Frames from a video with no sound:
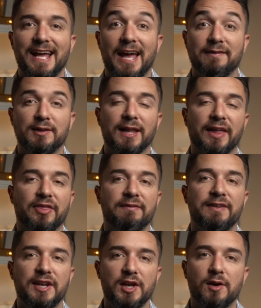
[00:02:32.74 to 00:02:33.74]
If you liked the
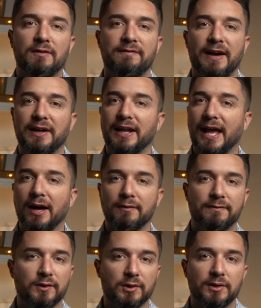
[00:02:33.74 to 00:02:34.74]
video and found it
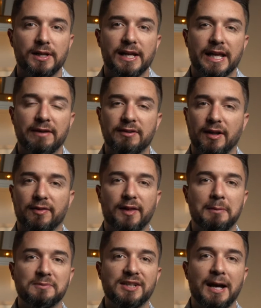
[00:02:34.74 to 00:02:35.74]
helpful, give it a
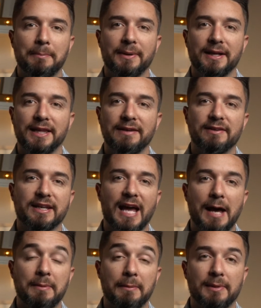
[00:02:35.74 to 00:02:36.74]
thumbs up and leave a
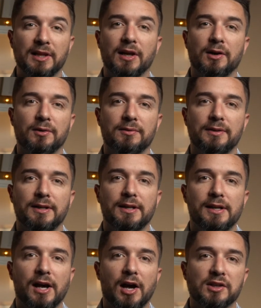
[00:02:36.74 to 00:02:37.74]
comment below.
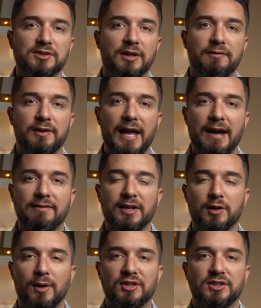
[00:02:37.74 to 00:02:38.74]
Also, if you have any
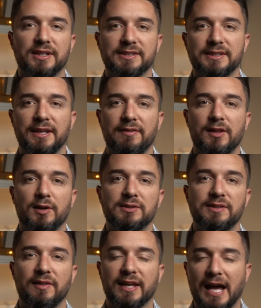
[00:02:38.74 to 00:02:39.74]
questions, leave those
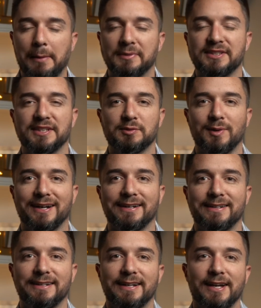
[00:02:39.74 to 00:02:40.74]
in the comments as well.
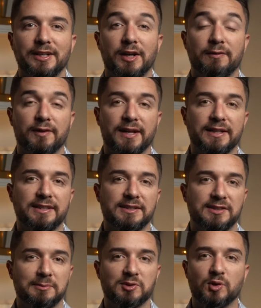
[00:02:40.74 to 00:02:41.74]
Don't forget to
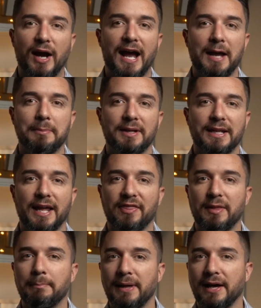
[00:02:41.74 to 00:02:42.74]
subscribe and hit
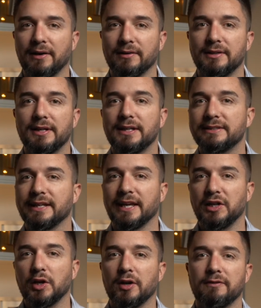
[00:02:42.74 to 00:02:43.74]
the bell to get
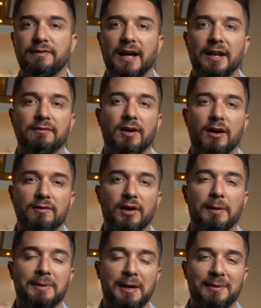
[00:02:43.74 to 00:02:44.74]
notified of all of our
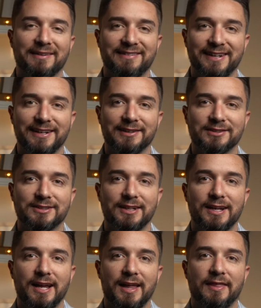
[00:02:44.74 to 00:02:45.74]
upcoming videos.
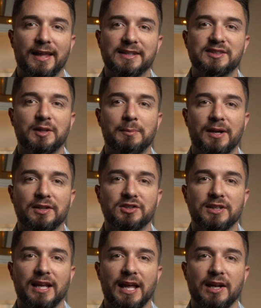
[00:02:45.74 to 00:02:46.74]
Thanks so much,
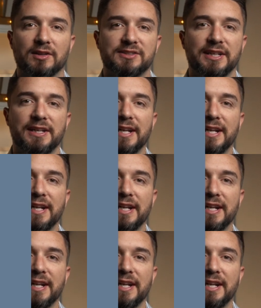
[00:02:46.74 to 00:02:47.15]
and I'll see you